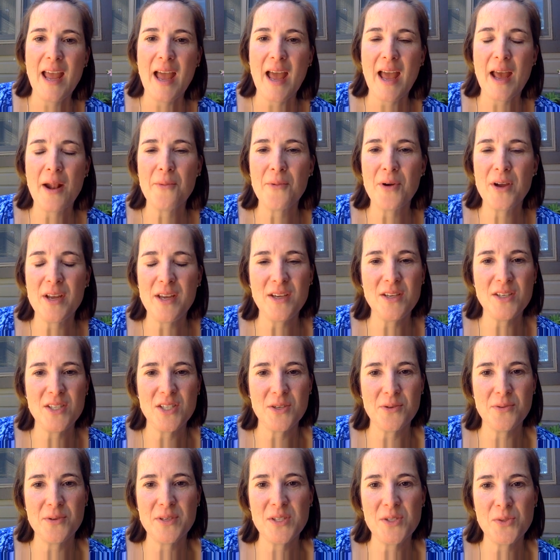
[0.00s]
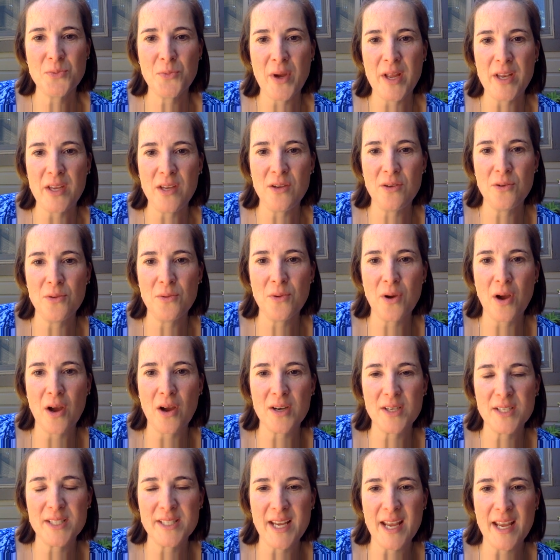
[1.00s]
And what you do is when you
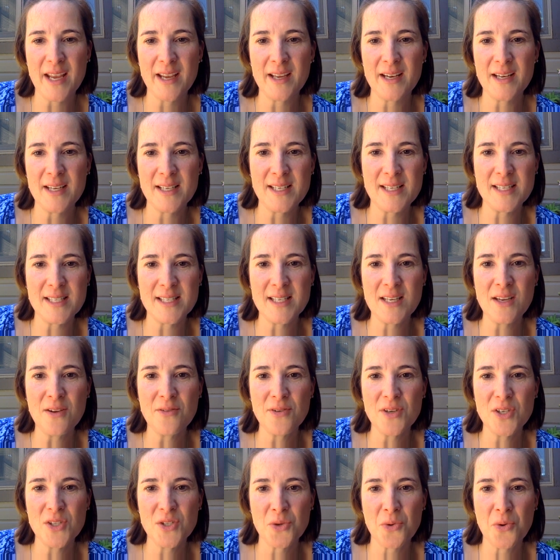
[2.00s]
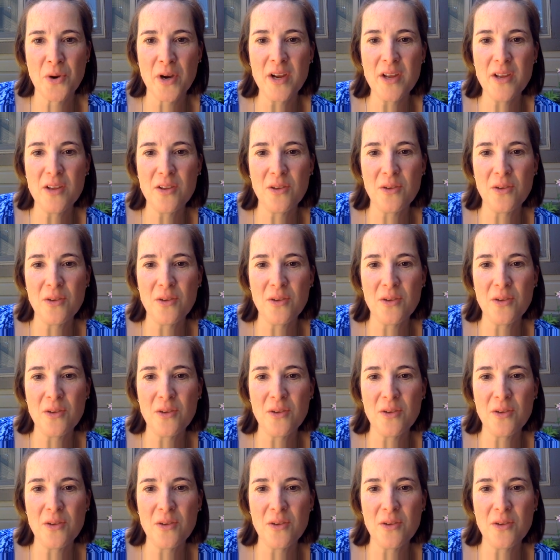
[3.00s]
are staying at a Disney resort,